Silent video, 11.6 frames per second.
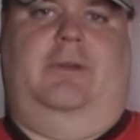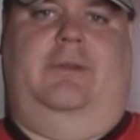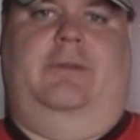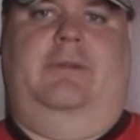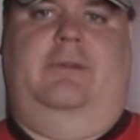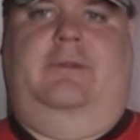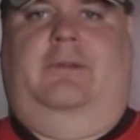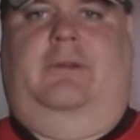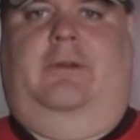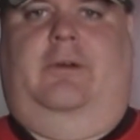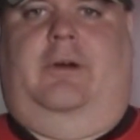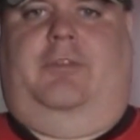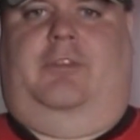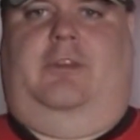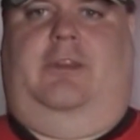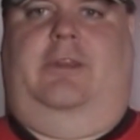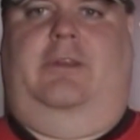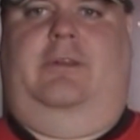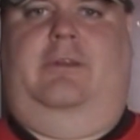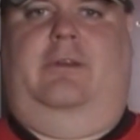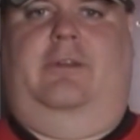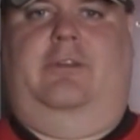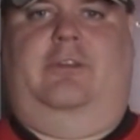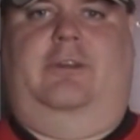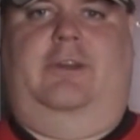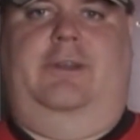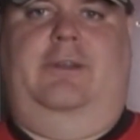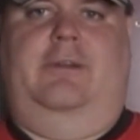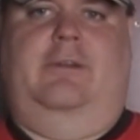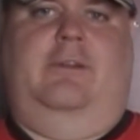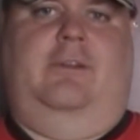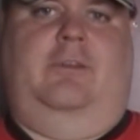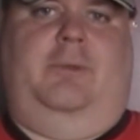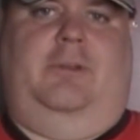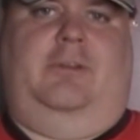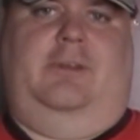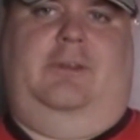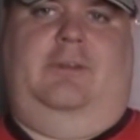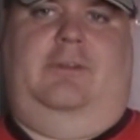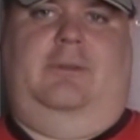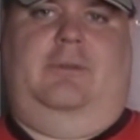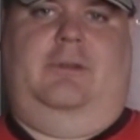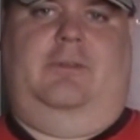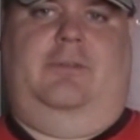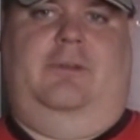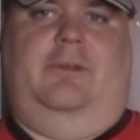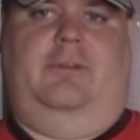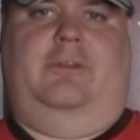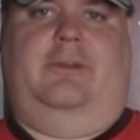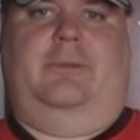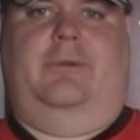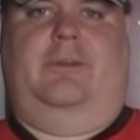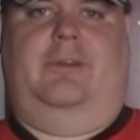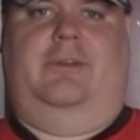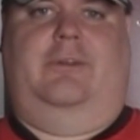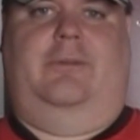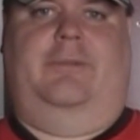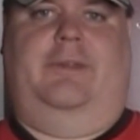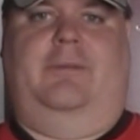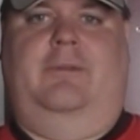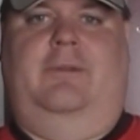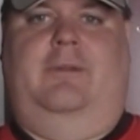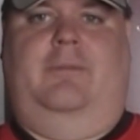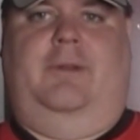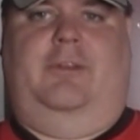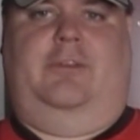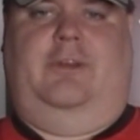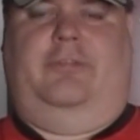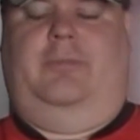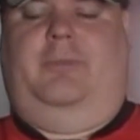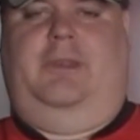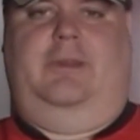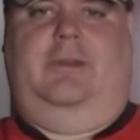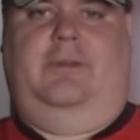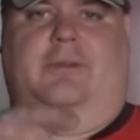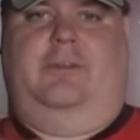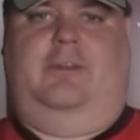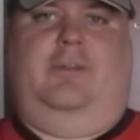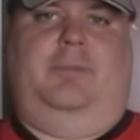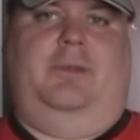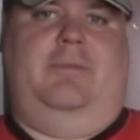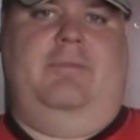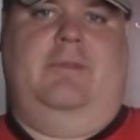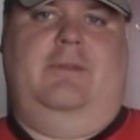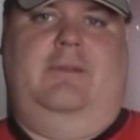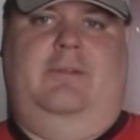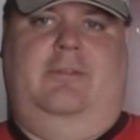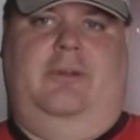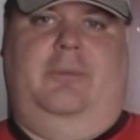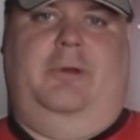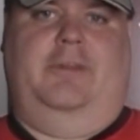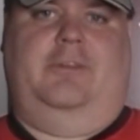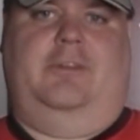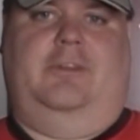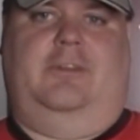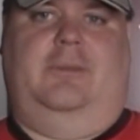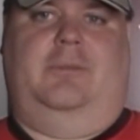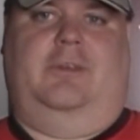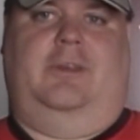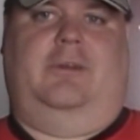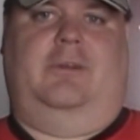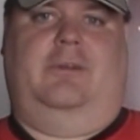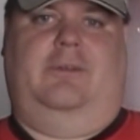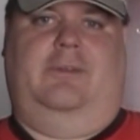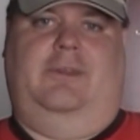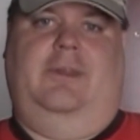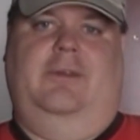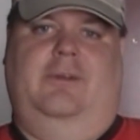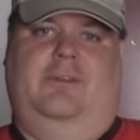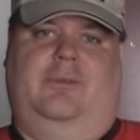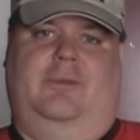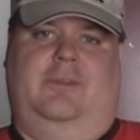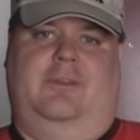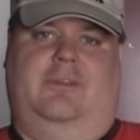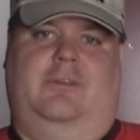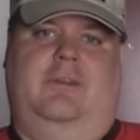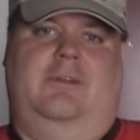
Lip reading: And obviously, on the side, especially sometimes if you're stuck working at home, like myself and many others have been for months, it seems like, or years with this